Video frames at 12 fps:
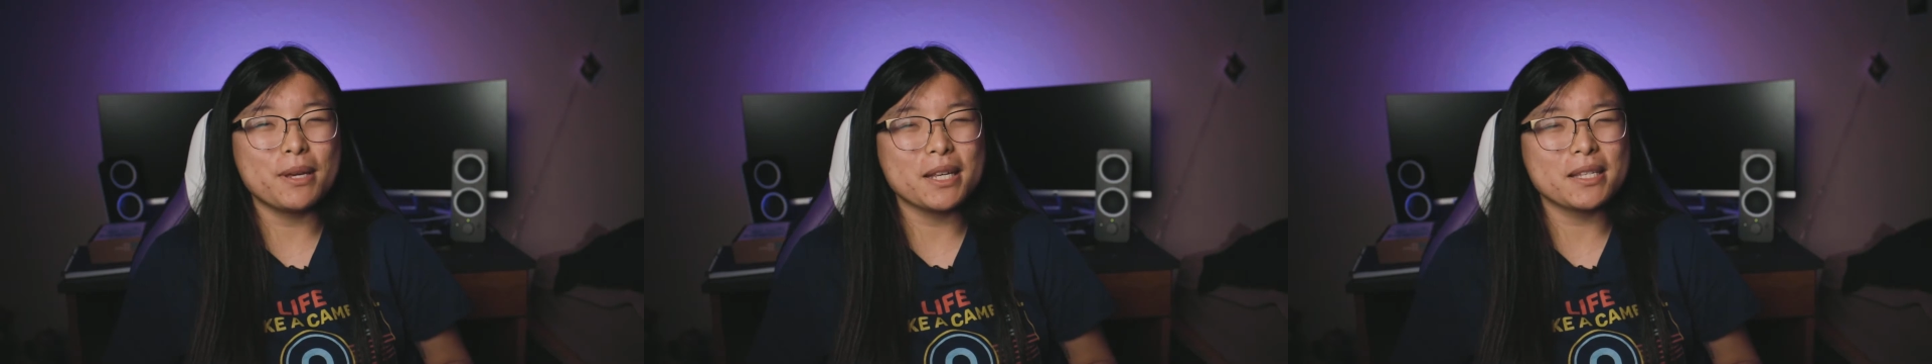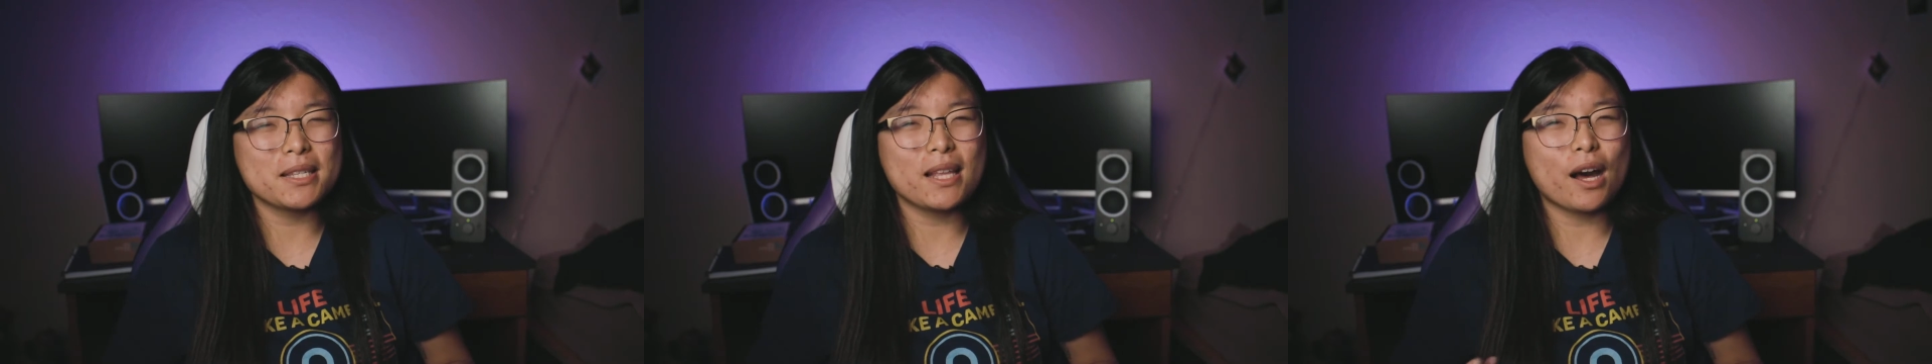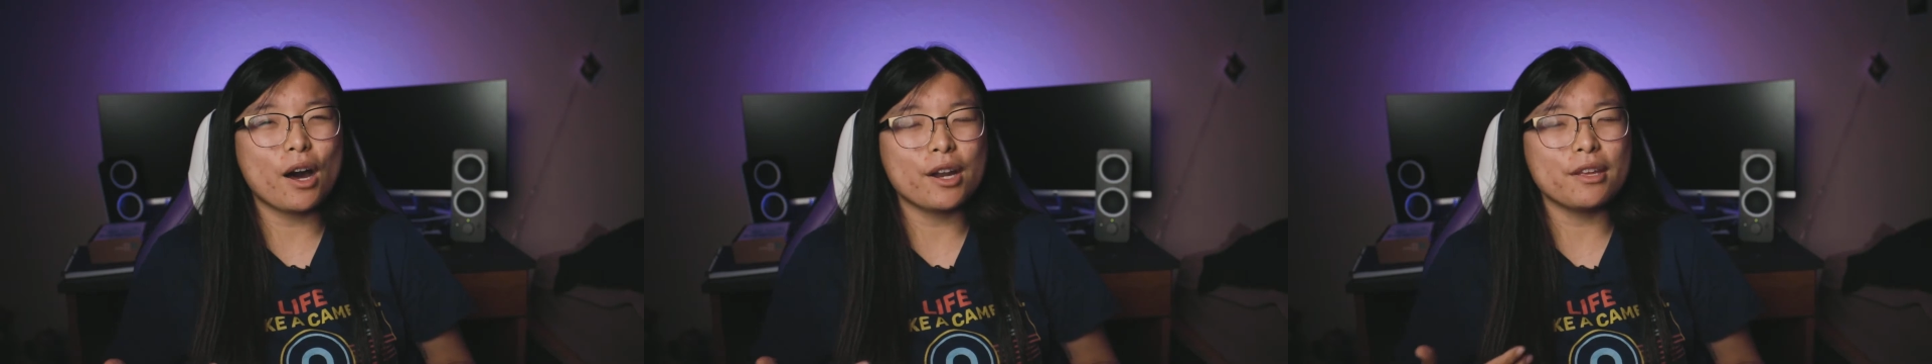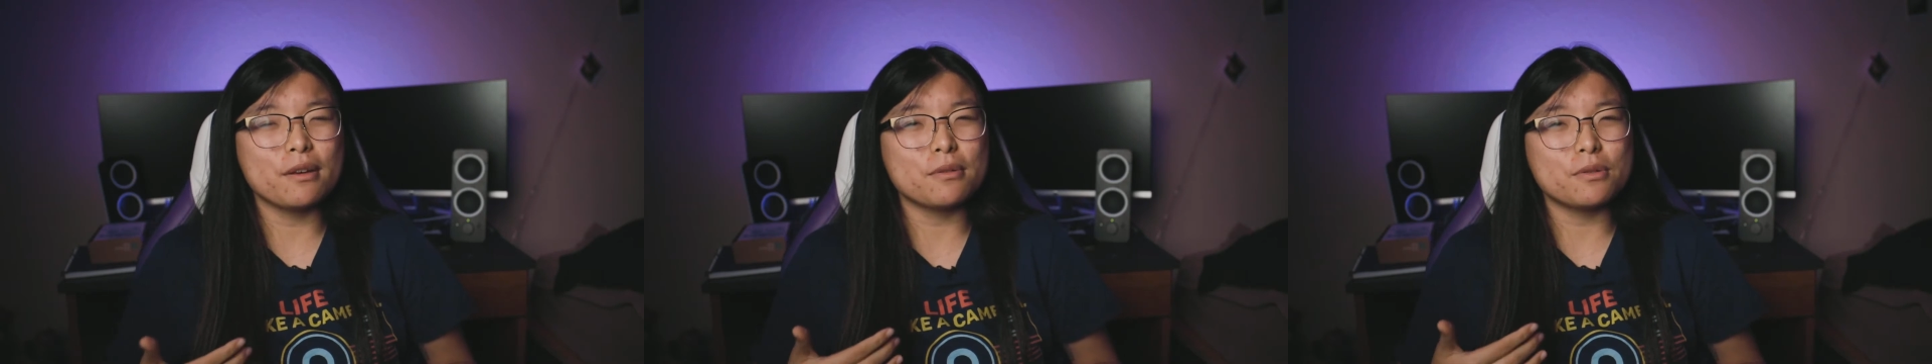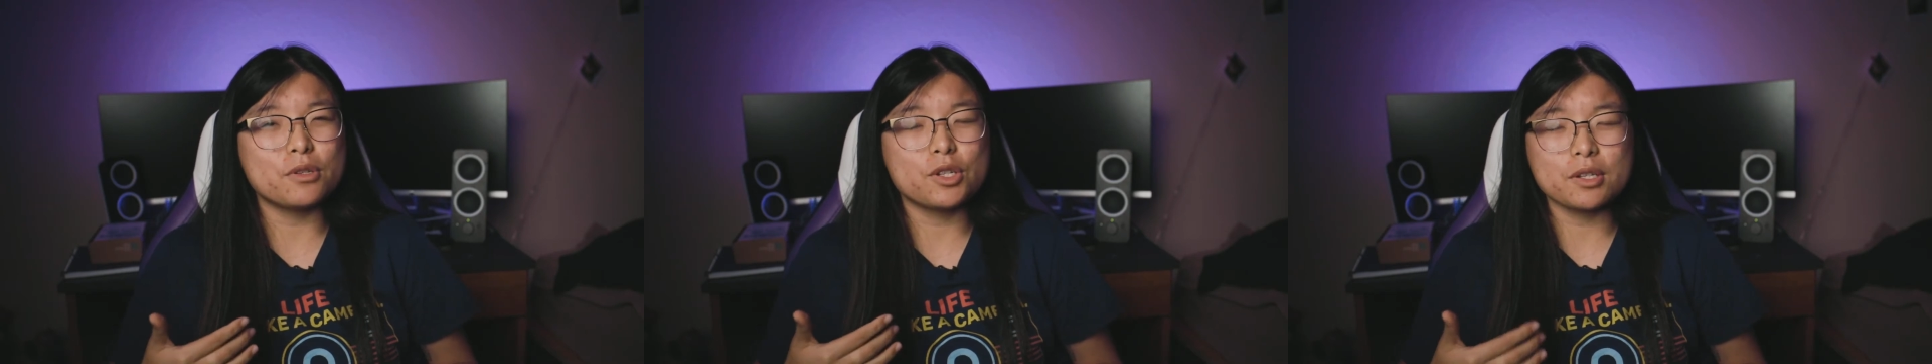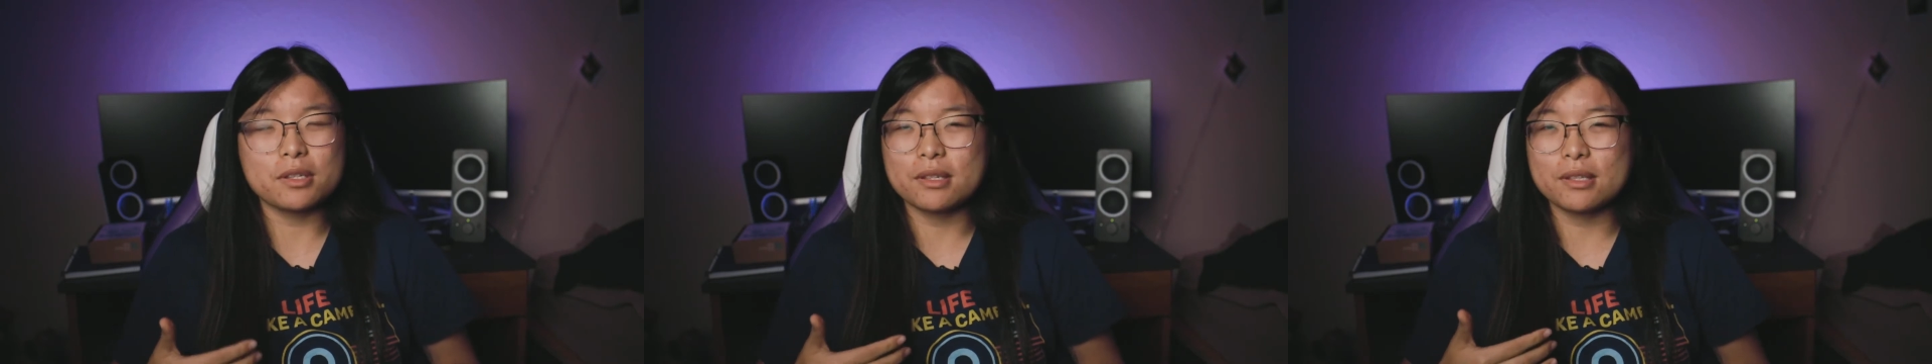makes the audio
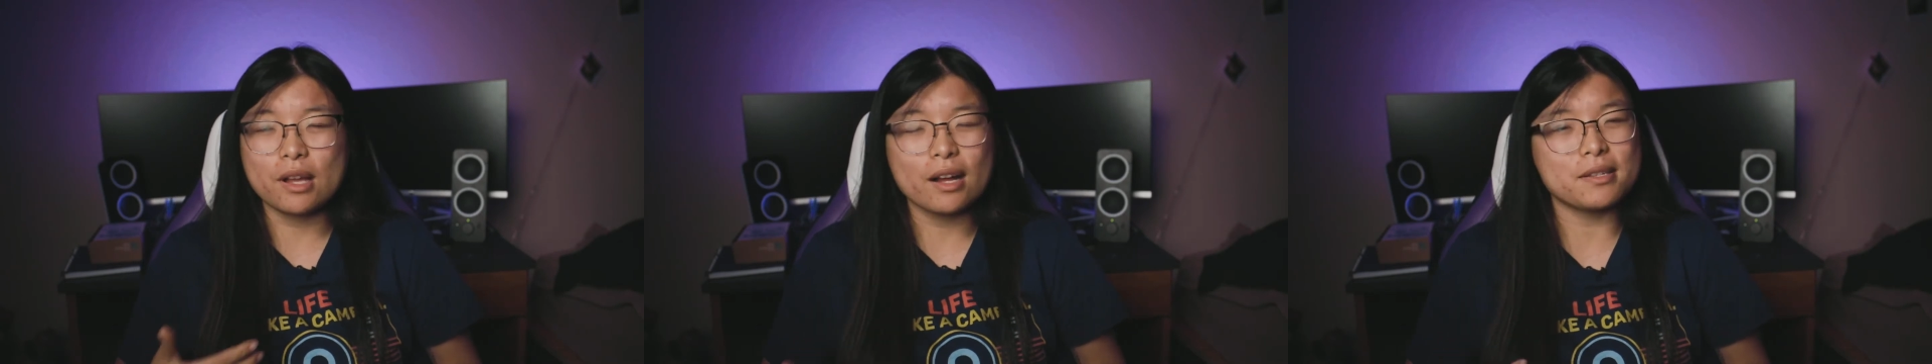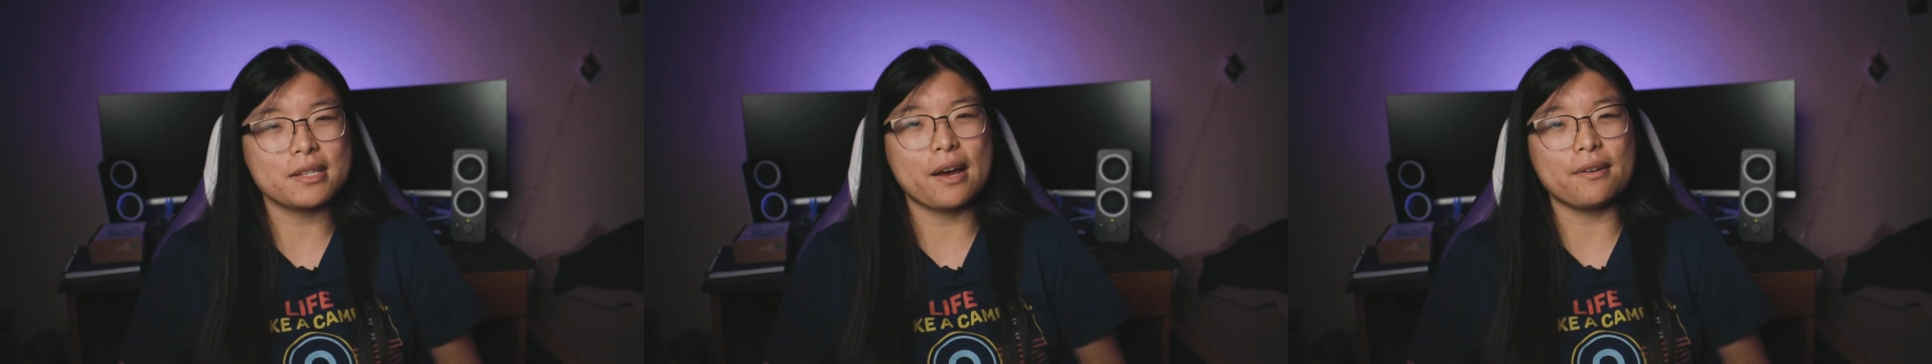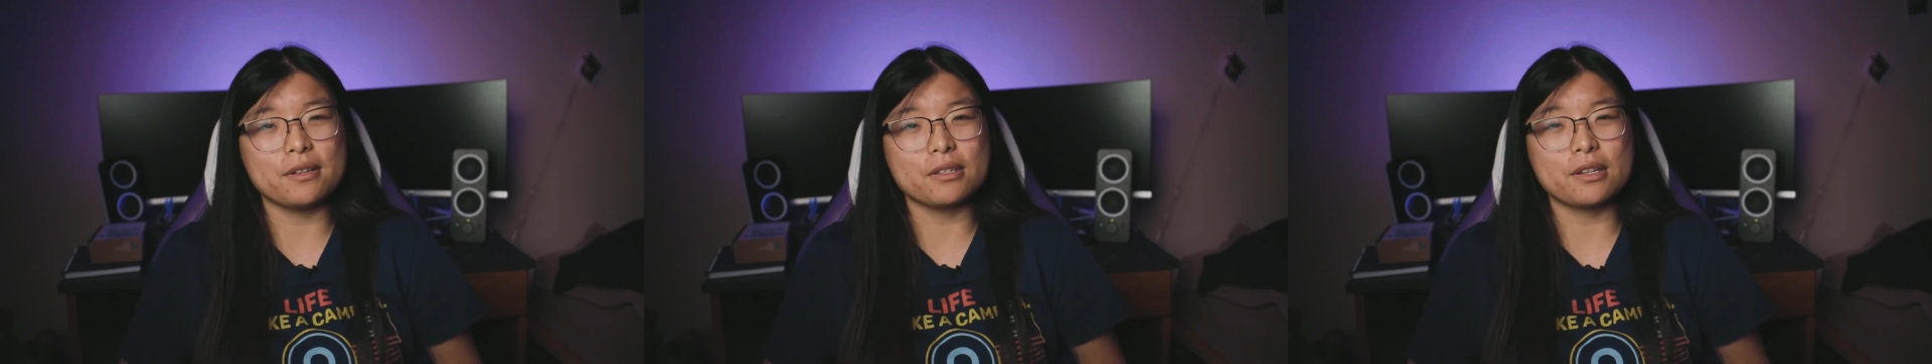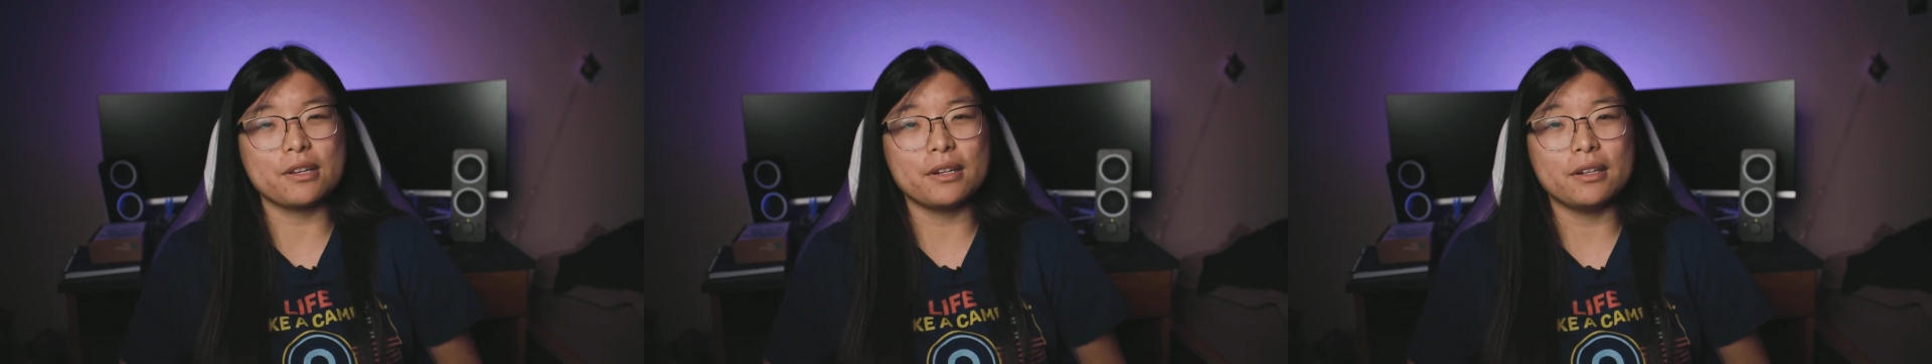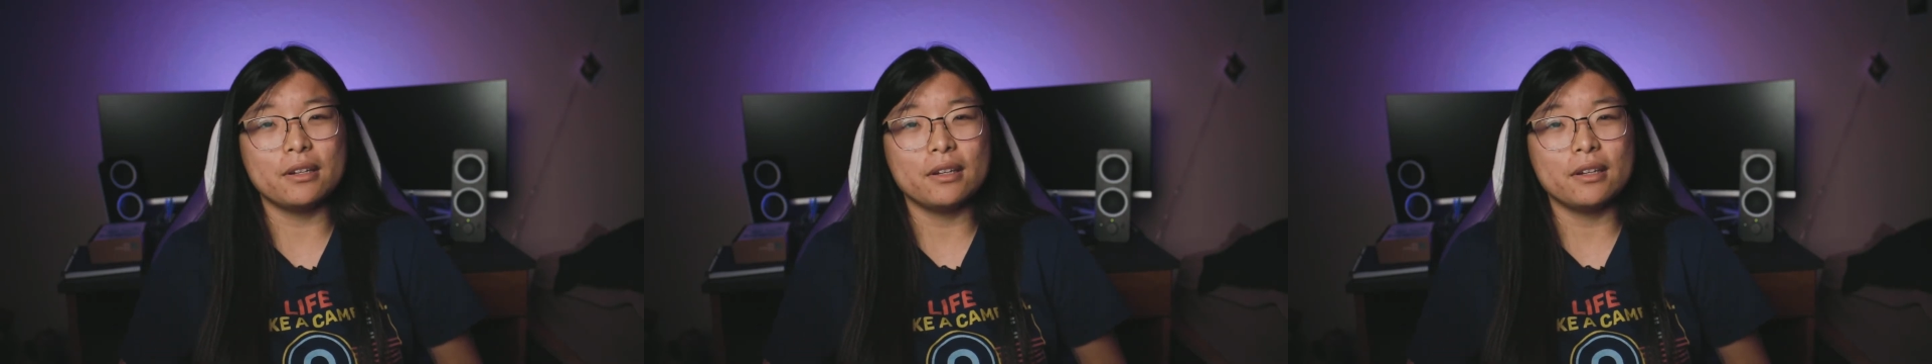just not sound as good.